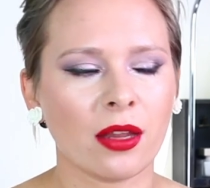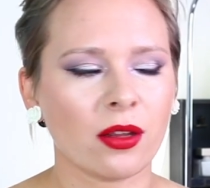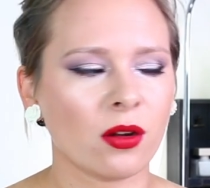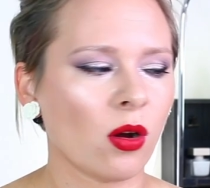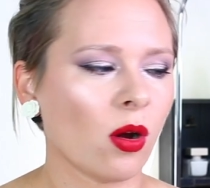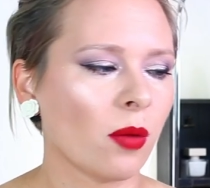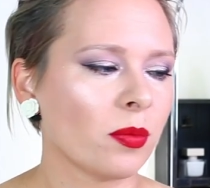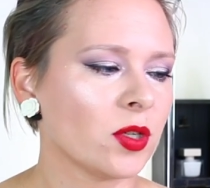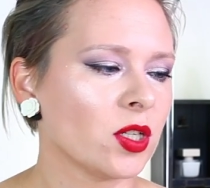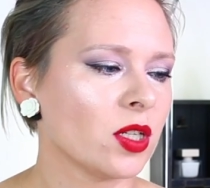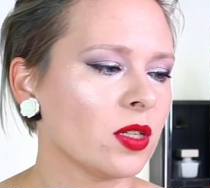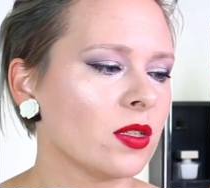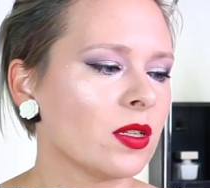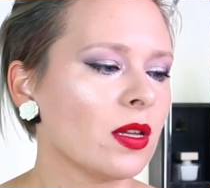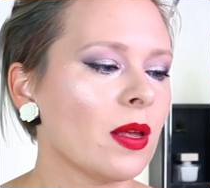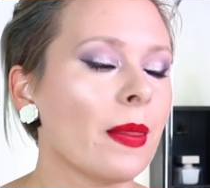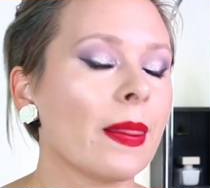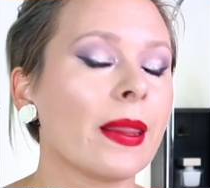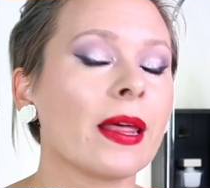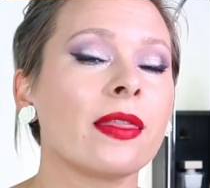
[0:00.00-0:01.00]
other
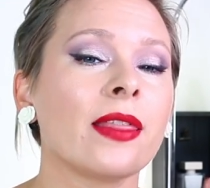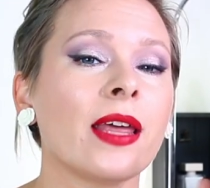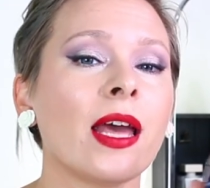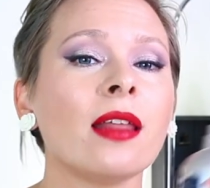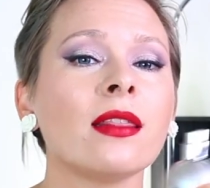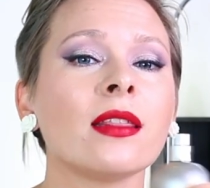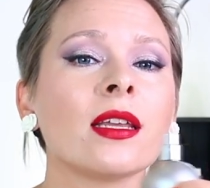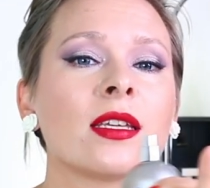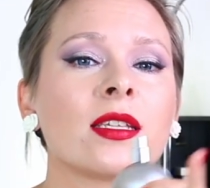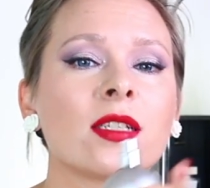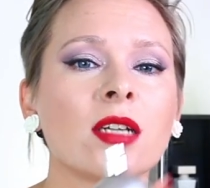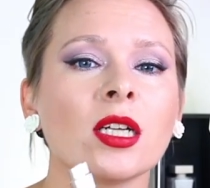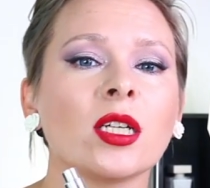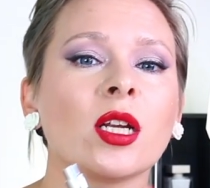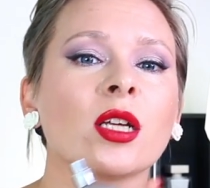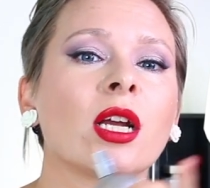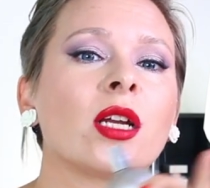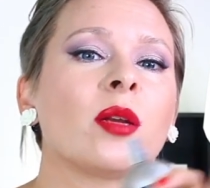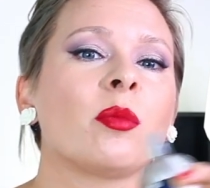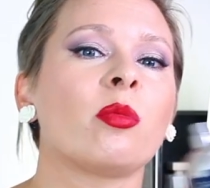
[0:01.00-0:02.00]
options. Then they
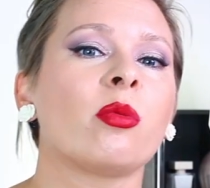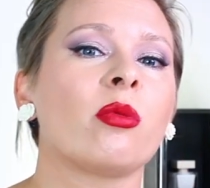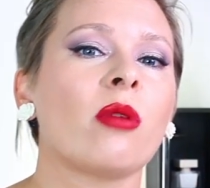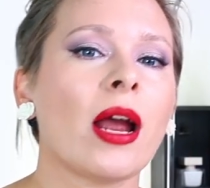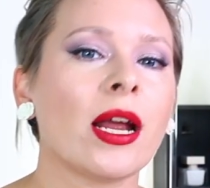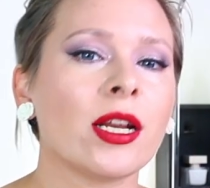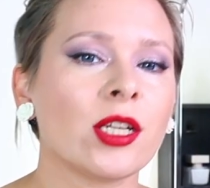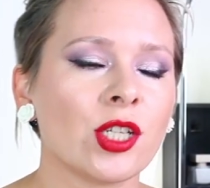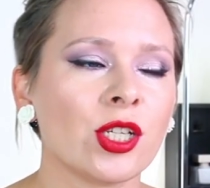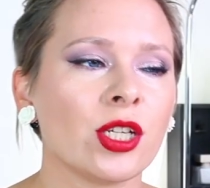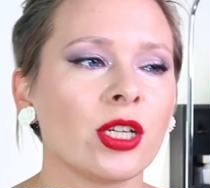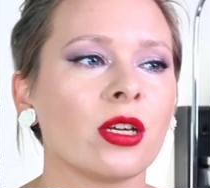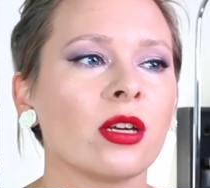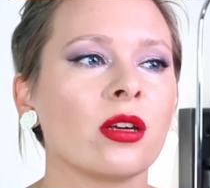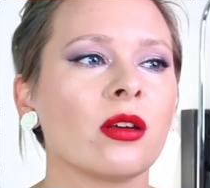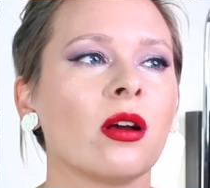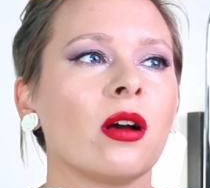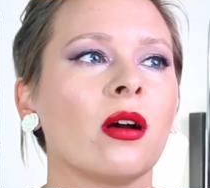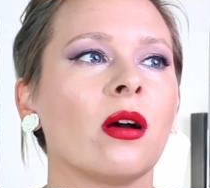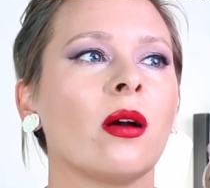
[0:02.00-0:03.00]
started kind of
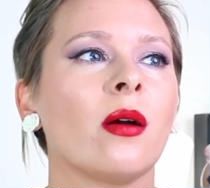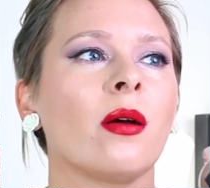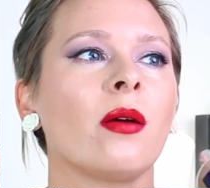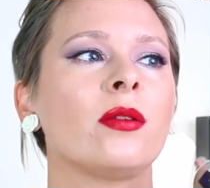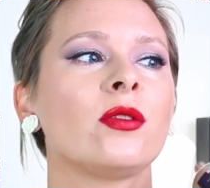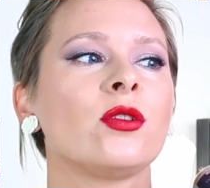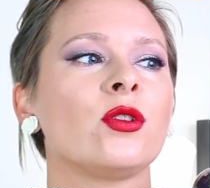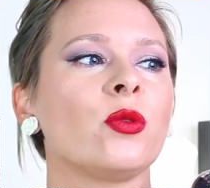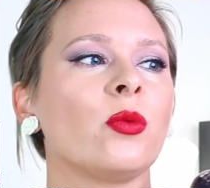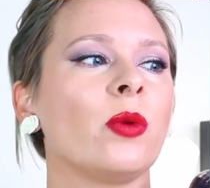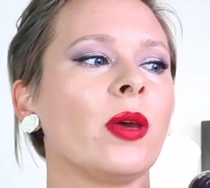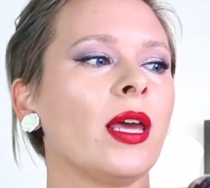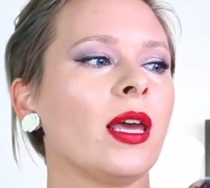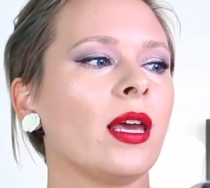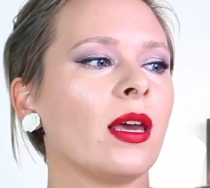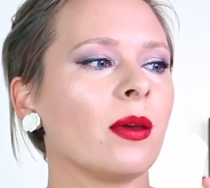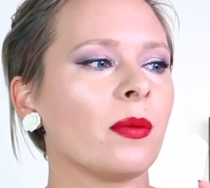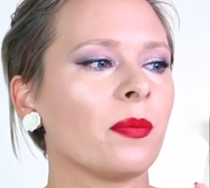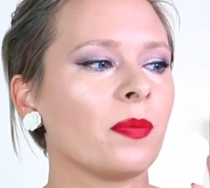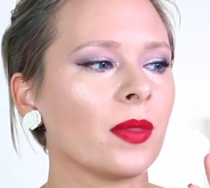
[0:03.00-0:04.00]
branching,
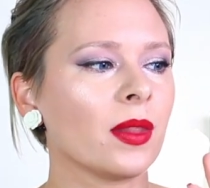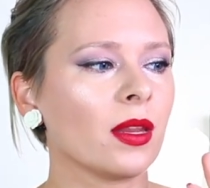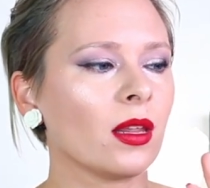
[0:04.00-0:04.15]
doing